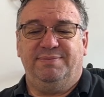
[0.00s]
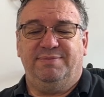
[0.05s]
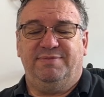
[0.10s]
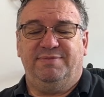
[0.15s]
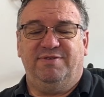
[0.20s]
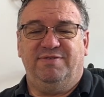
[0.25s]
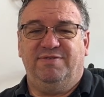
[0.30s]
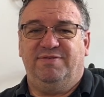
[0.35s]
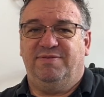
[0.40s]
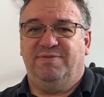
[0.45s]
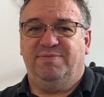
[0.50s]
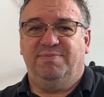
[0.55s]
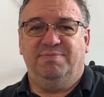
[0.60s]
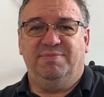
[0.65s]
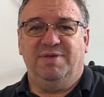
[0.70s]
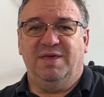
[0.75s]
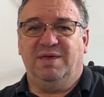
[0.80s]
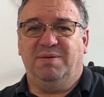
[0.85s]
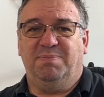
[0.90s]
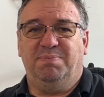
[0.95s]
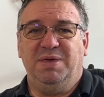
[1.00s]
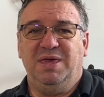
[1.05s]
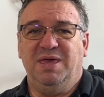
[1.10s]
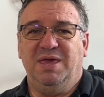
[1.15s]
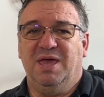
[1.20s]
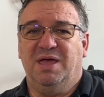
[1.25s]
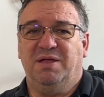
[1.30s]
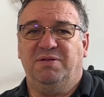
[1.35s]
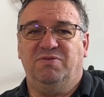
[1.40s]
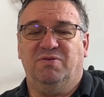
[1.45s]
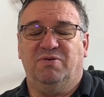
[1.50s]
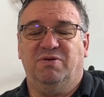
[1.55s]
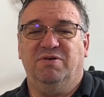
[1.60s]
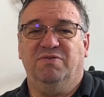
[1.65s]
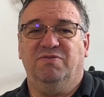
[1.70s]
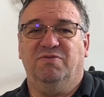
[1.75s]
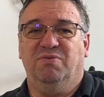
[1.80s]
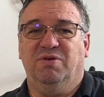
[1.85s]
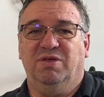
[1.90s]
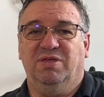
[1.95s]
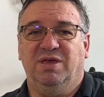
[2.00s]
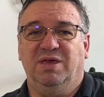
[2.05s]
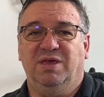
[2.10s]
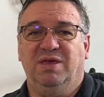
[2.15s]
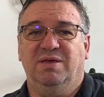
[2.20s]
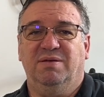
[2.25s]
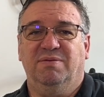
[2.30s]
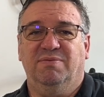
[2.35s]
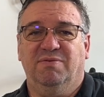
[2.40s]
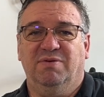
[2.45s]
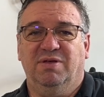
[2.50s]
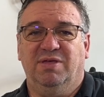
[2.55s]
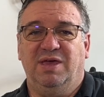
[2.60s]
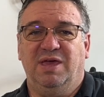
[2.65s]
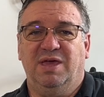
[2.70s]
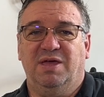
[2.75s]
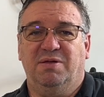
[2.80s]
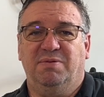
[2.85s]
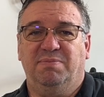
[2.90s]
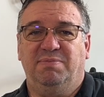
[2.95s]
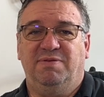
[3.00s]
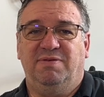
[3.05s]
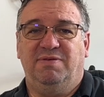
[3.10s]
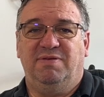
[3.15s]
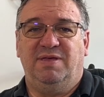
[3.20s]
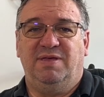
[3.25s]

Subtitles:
Just being outdoors really, really helped.